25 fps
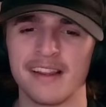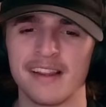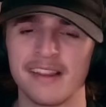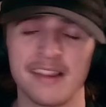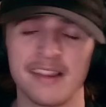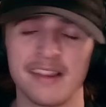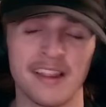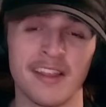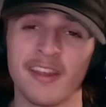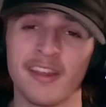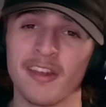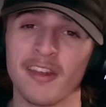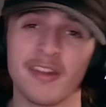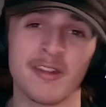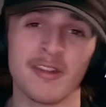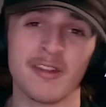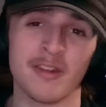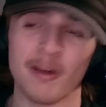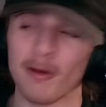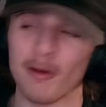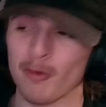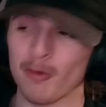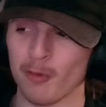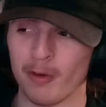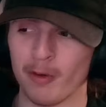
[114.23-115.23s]
this is
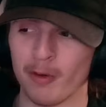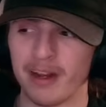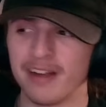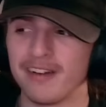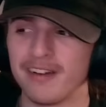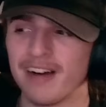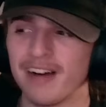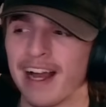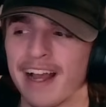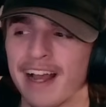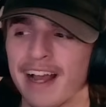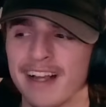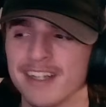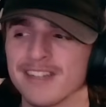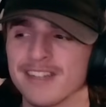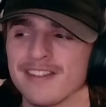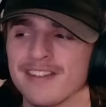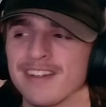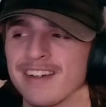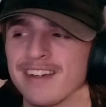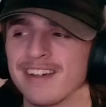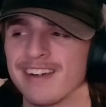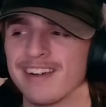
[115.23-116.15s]
so real, actually.